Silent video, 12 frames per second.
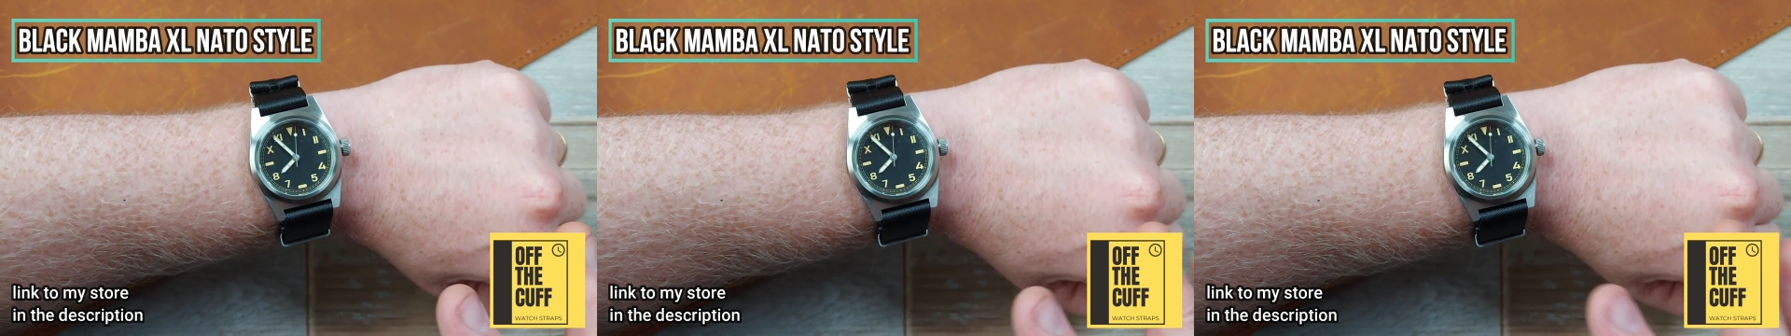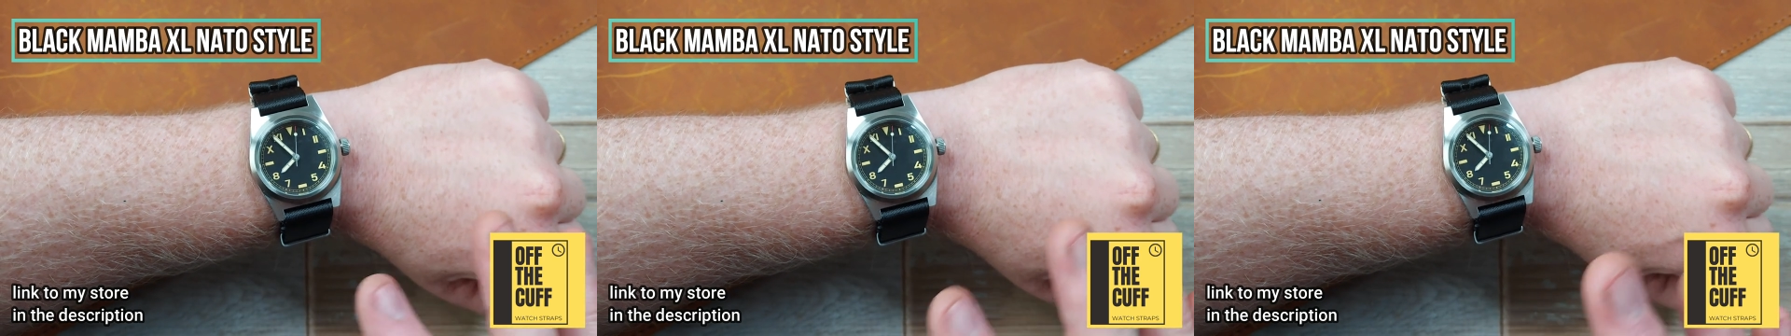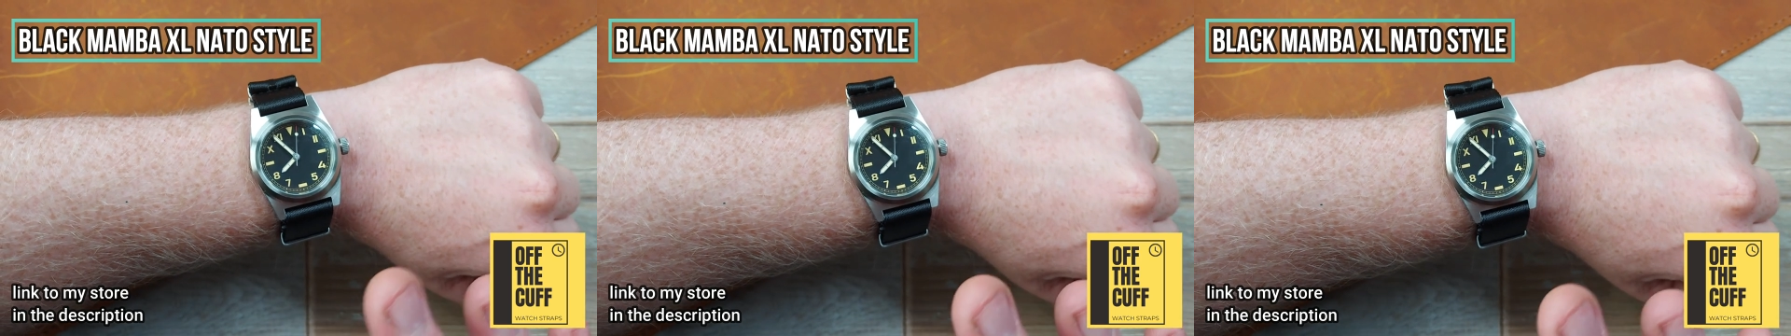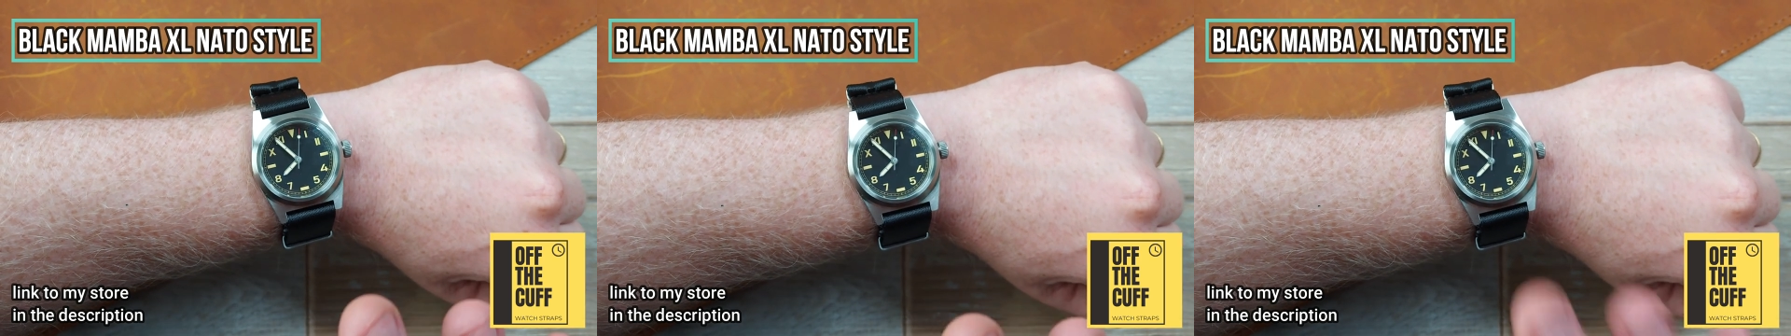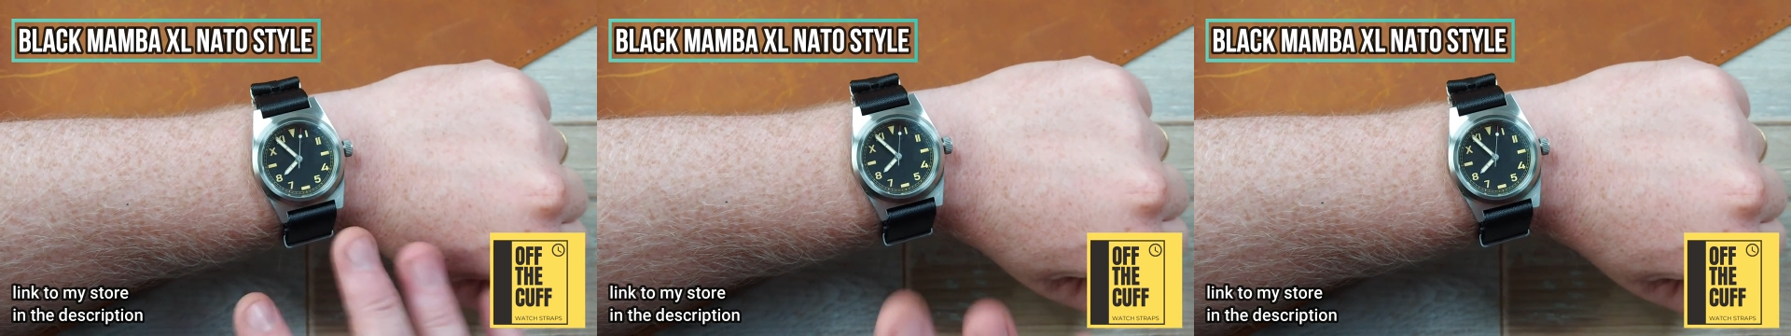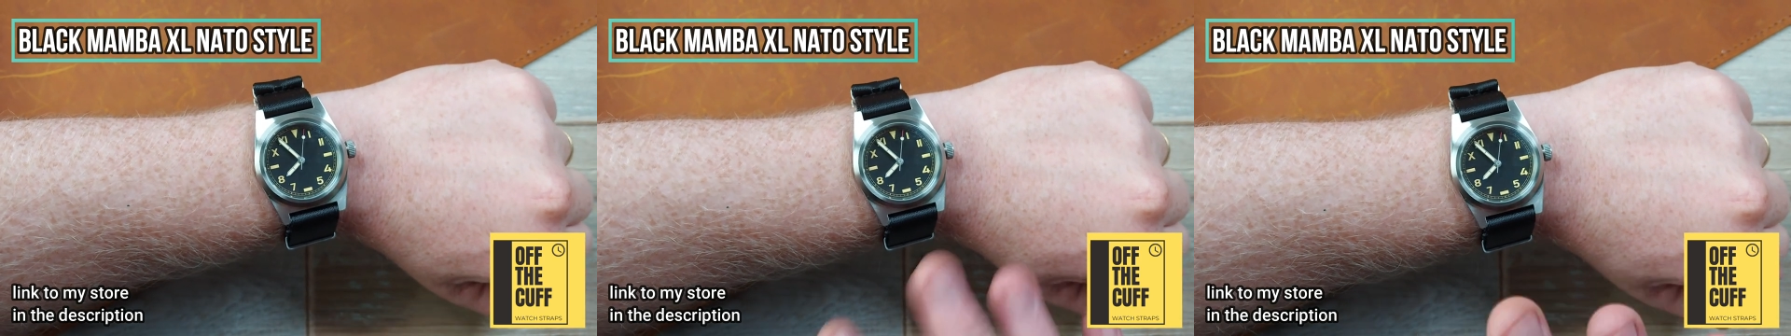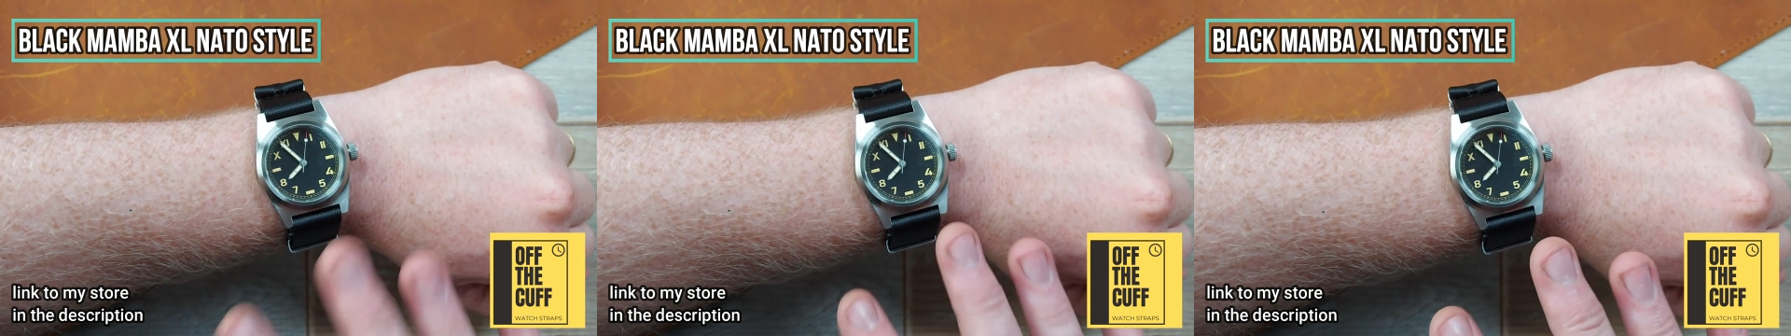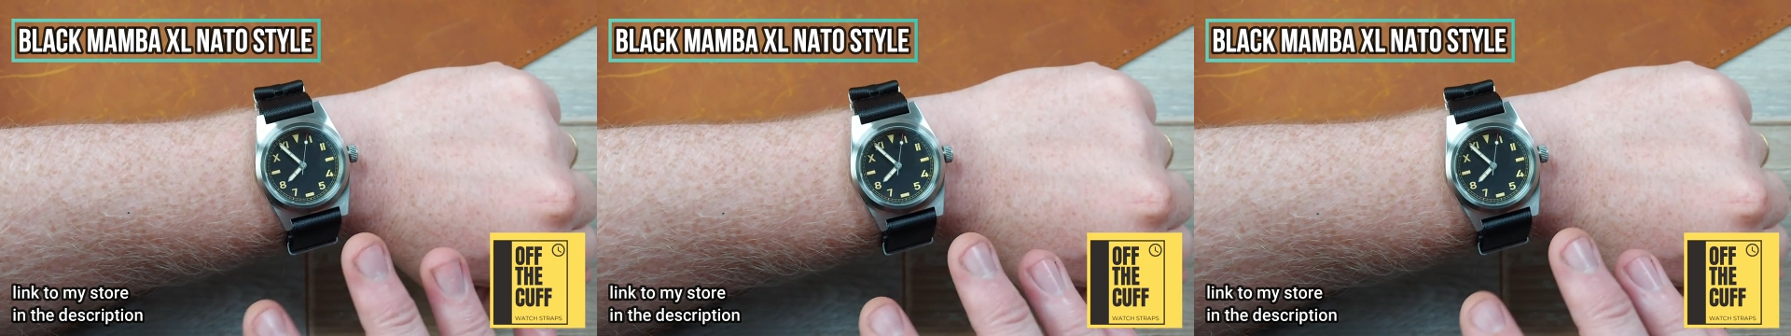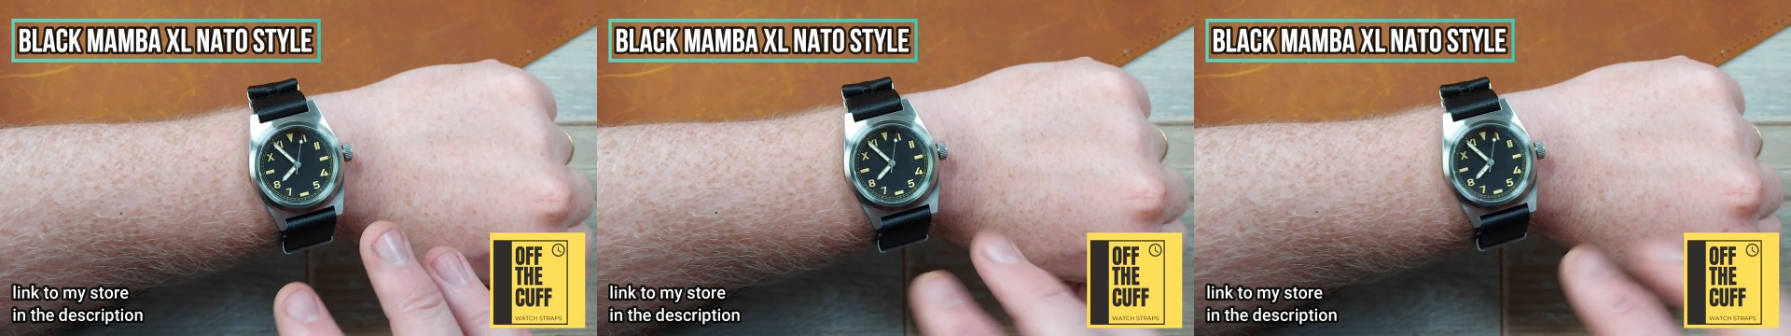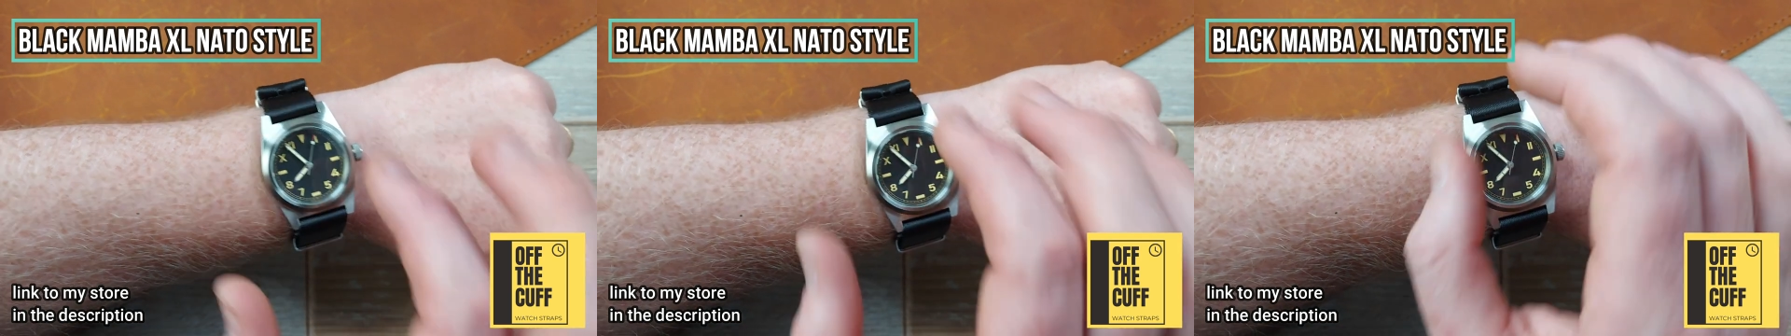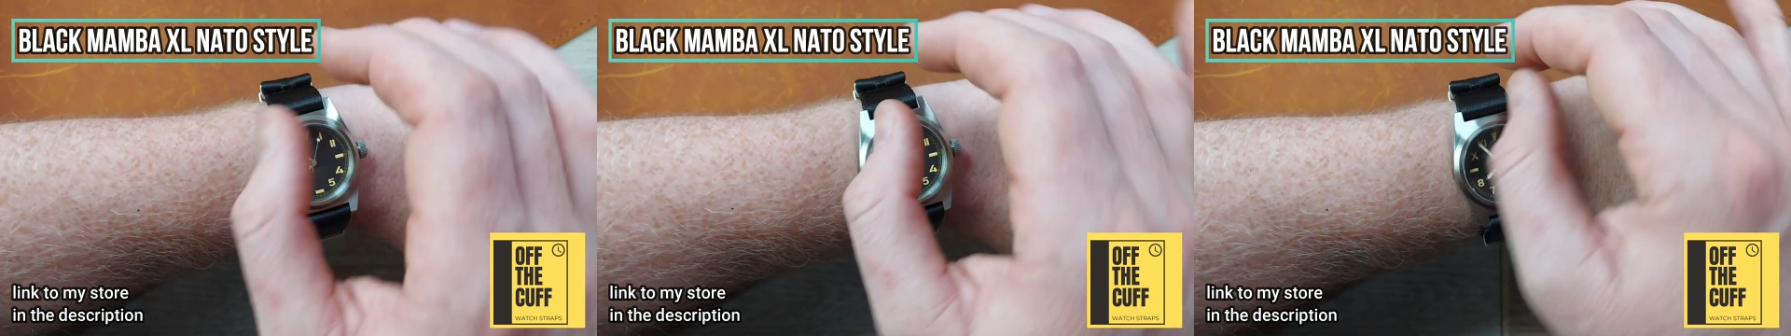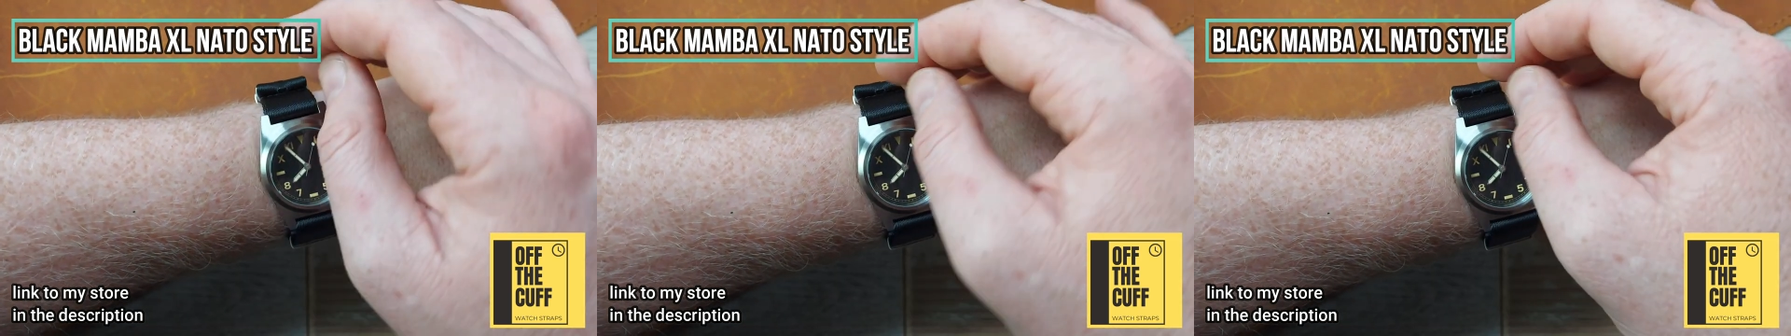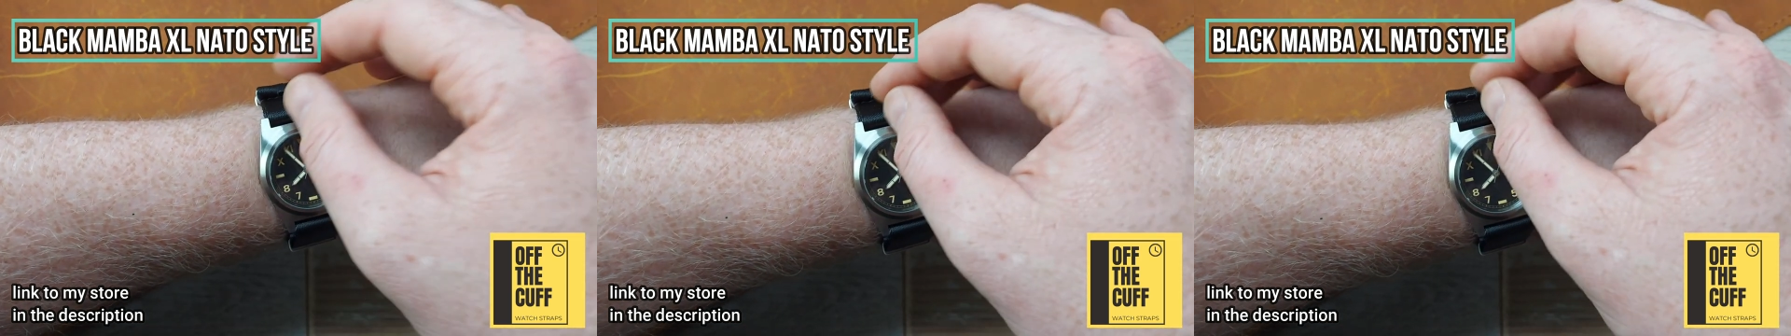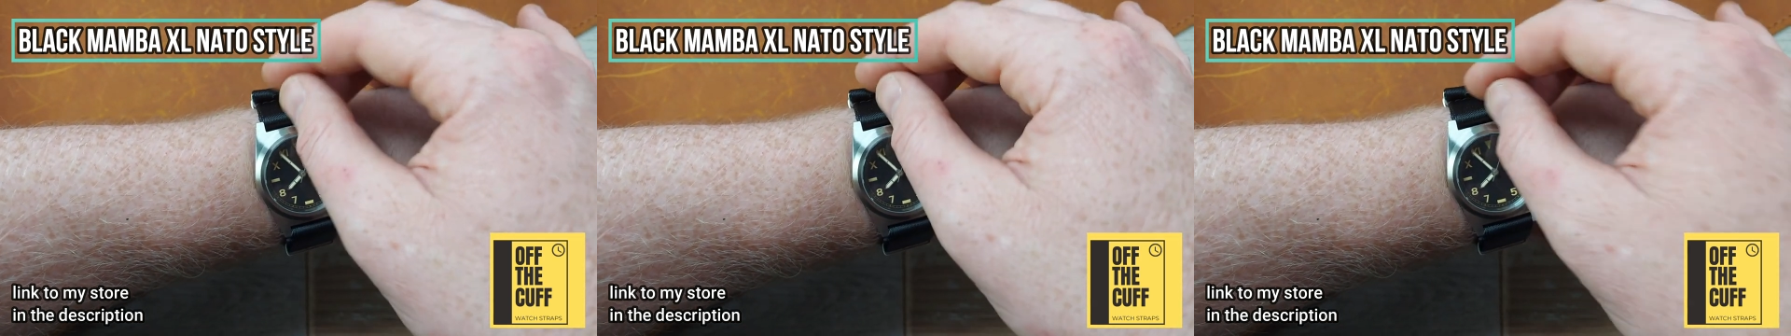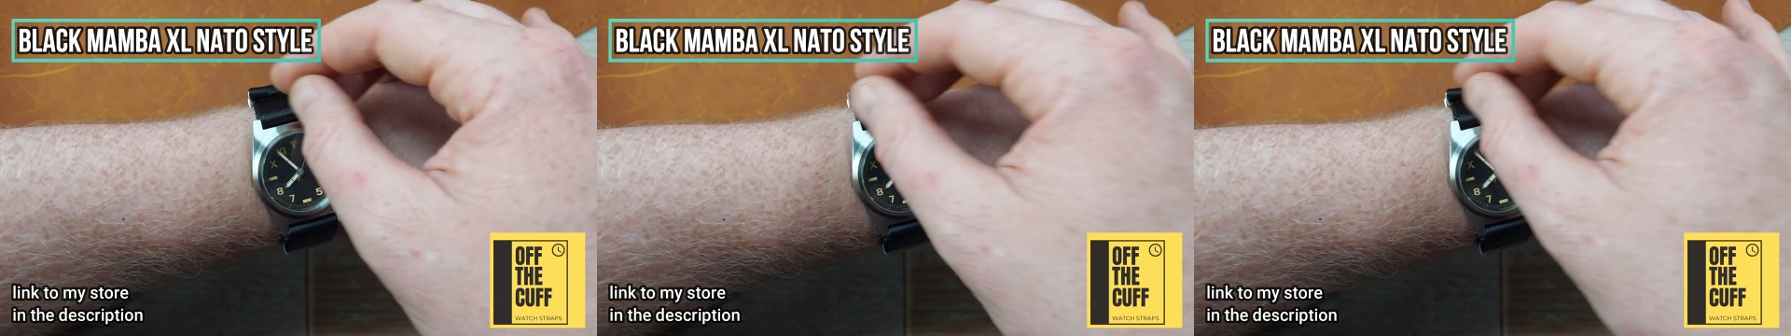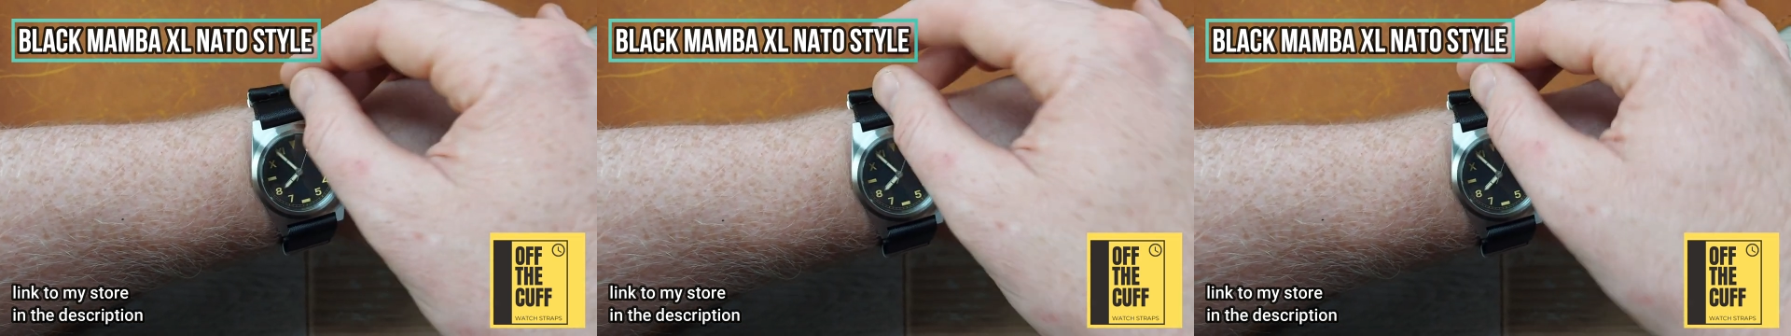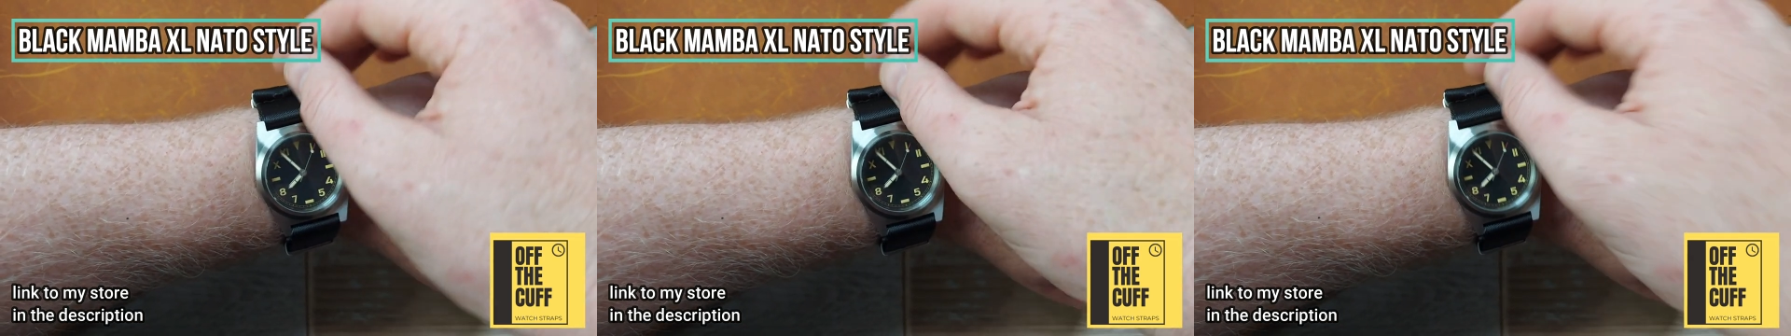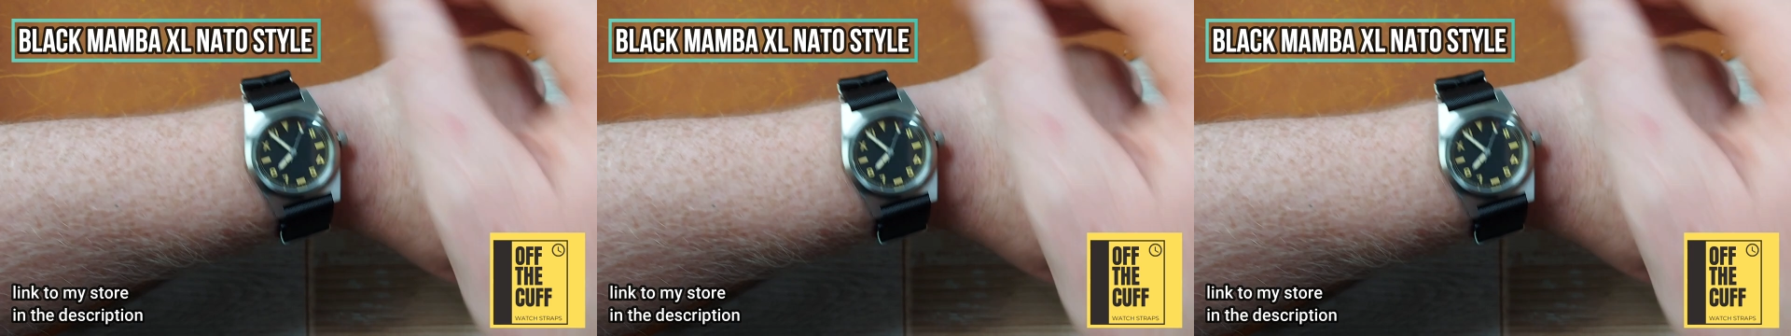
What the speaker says: No face is visible, so there are no lips to read.